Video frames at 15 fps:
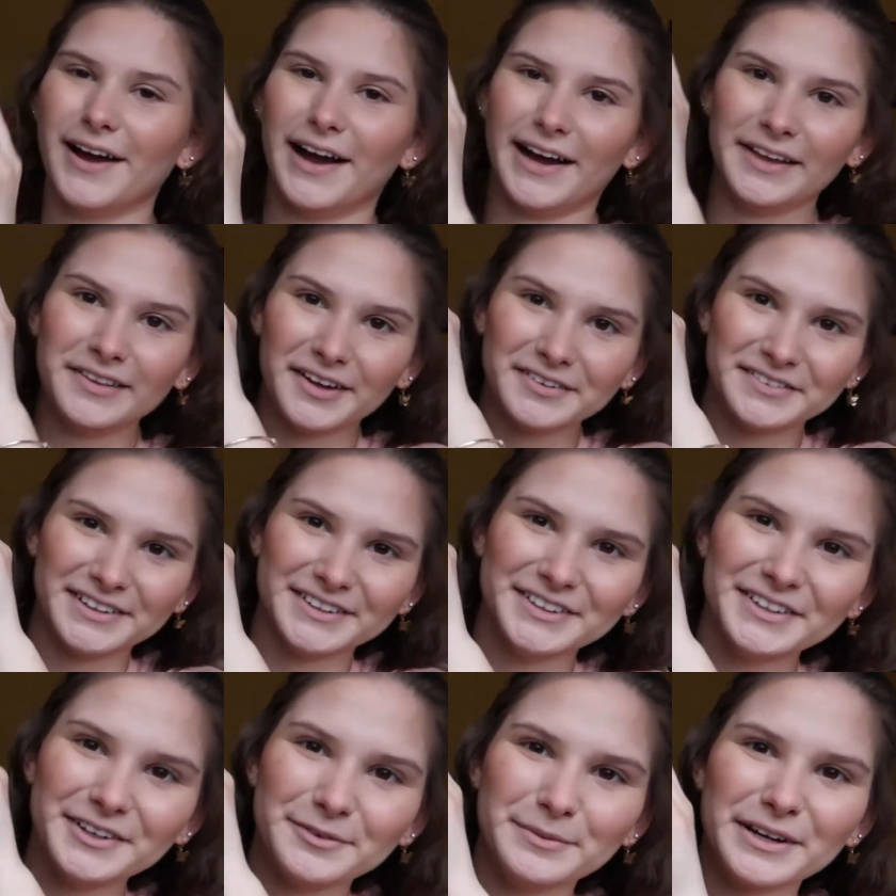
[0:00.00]
I love it.
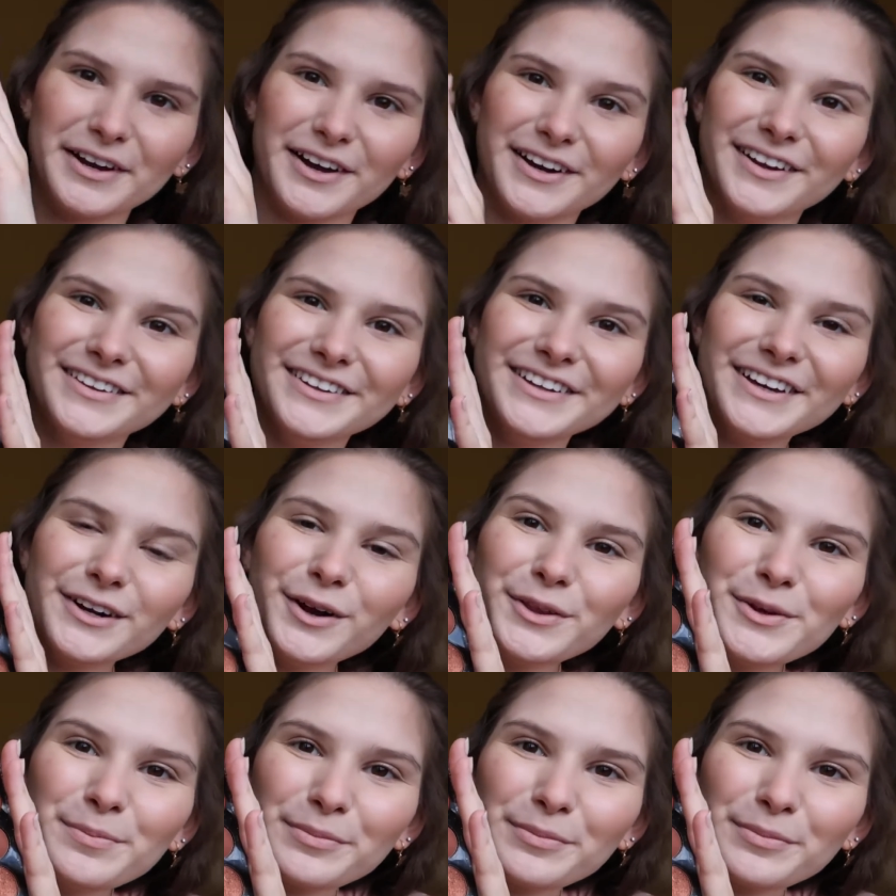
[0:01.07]
Look at, oh my god, look at all the